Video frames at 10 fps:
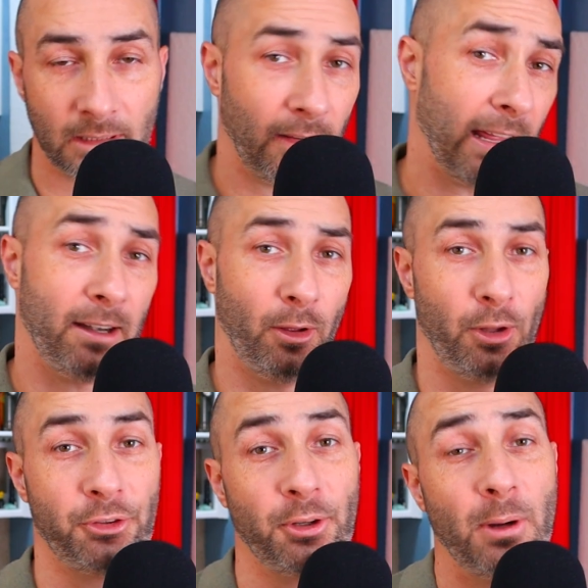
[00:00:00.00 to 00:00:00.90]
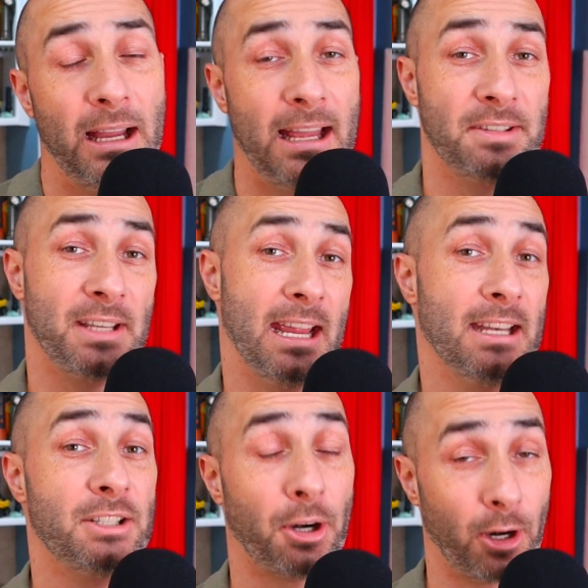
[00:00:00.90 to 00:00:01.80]
The light also has
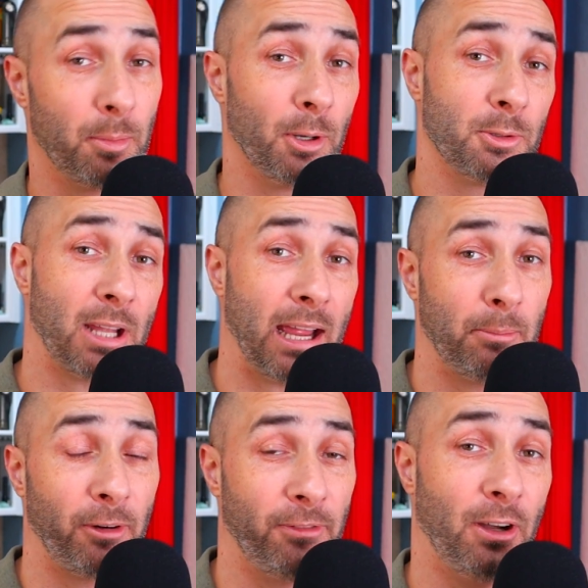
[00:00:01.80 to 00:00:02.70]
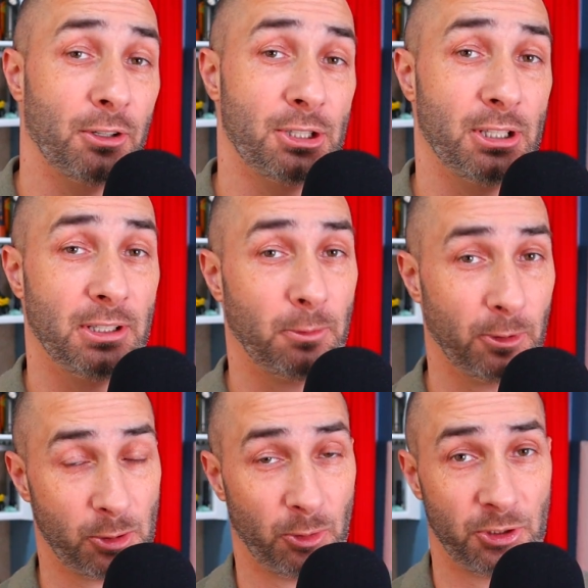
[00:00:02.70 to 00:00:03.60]
a turbo timer function,
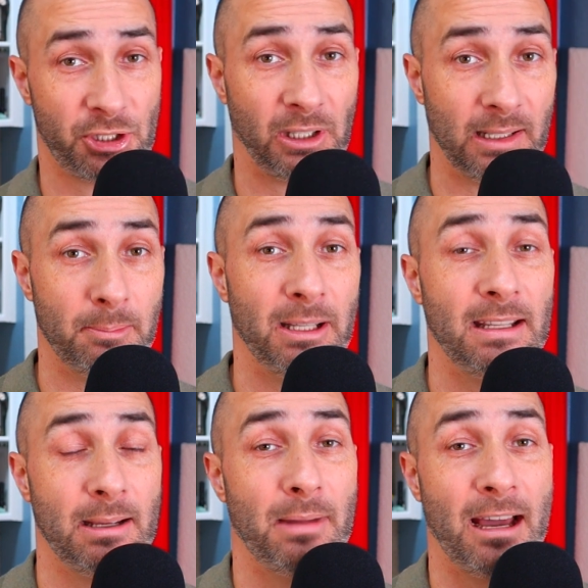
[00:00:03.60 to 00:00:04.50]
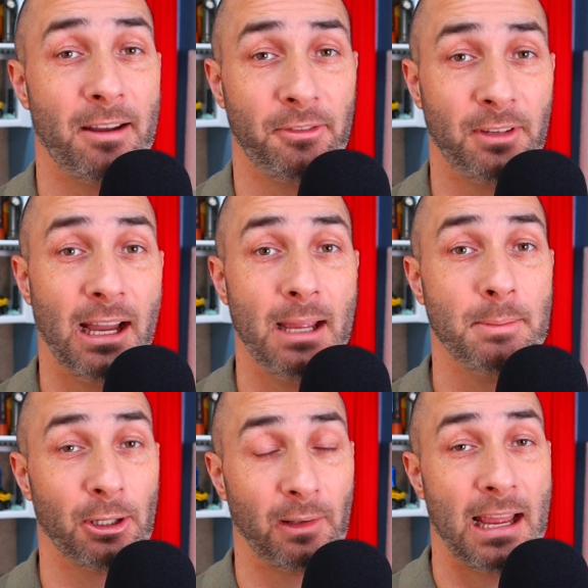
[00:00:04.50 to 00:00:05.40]
which will just limit the amount of
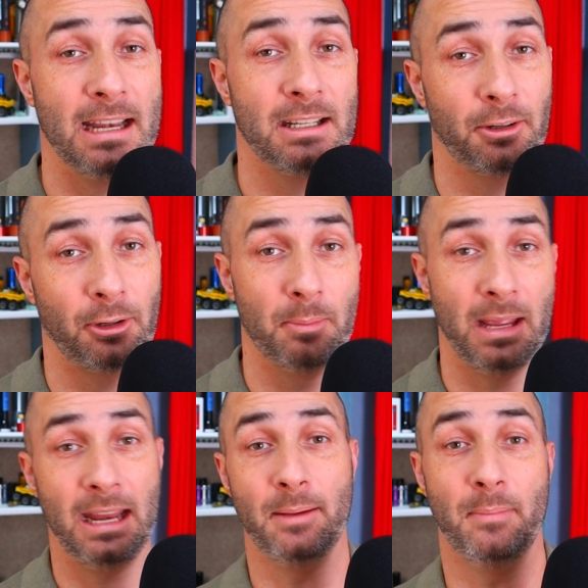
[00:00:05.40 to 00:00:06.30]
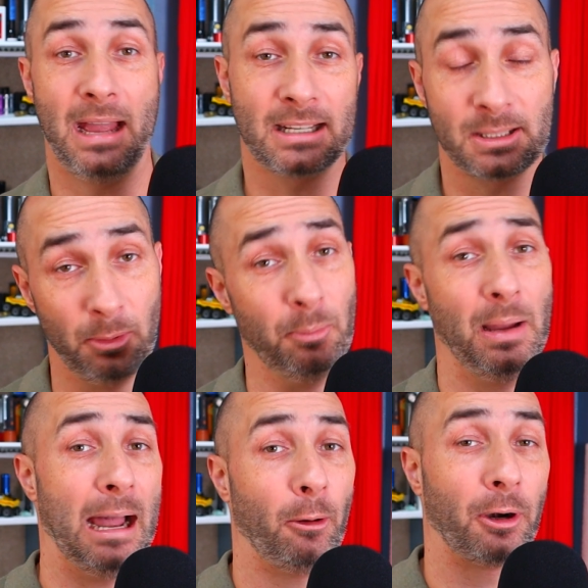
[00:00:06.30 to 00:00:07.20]
time your light can remain at maximum
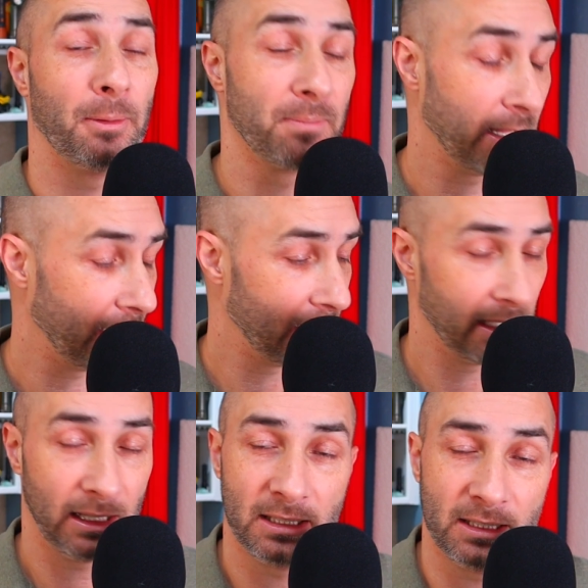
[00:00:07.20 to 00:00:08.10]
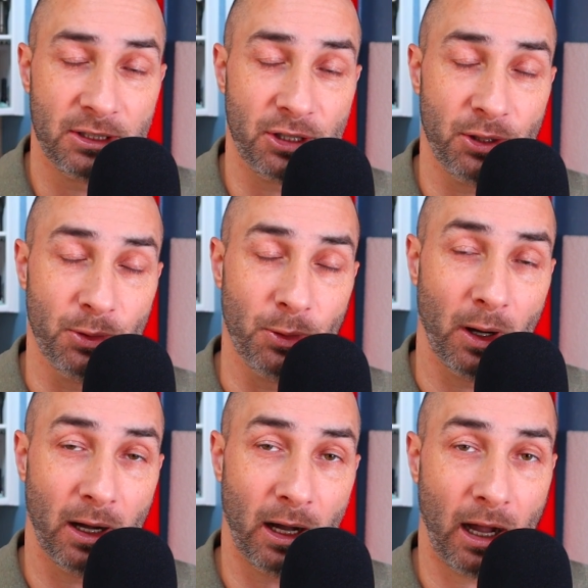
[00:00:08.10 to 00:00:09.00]
power.
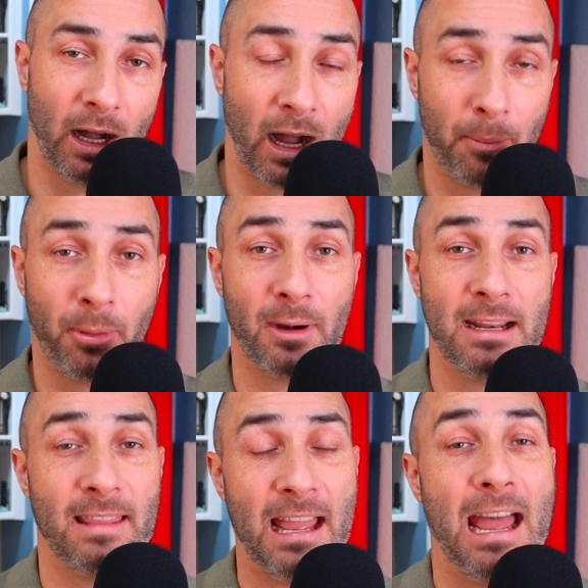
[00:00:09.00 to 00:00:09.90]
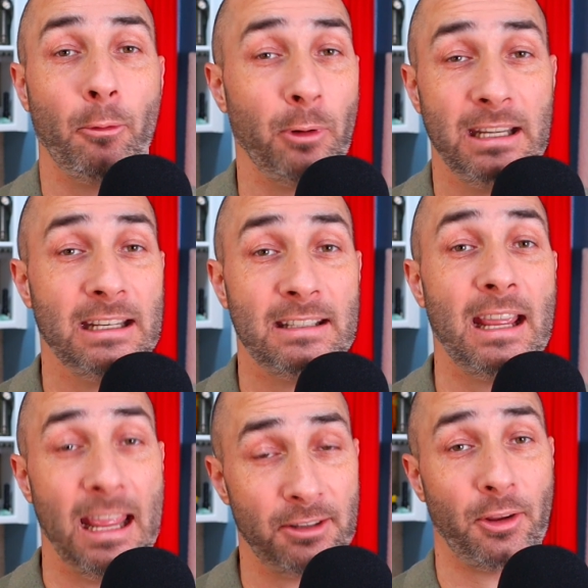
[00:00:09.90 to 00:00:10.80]
To operate that, we need
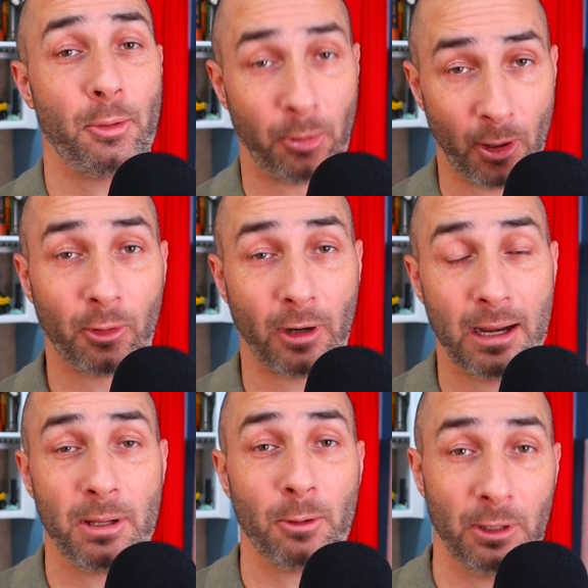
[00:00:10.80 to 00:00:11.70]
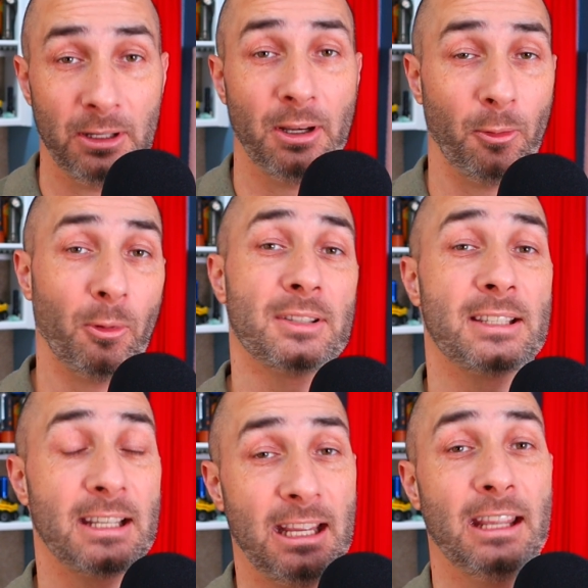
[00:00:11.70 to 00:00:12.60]
to enter the programming window
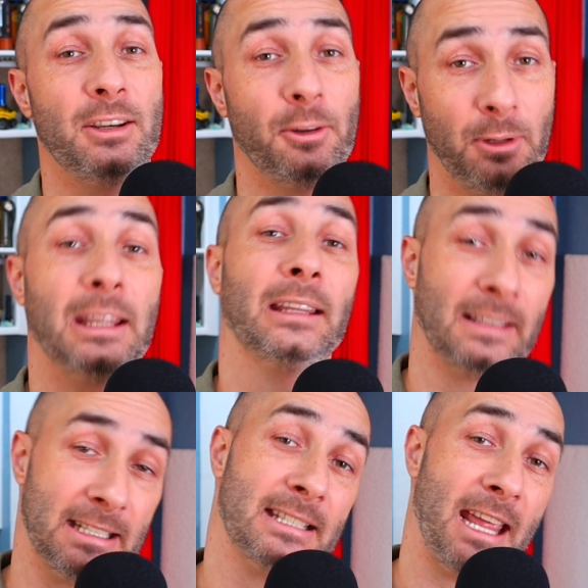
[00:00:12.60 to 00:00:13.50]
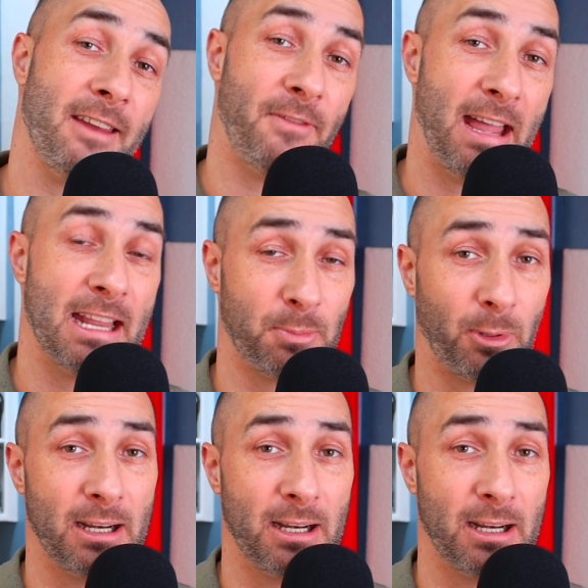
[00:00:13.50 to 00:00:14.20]
once again, doing at least eight fast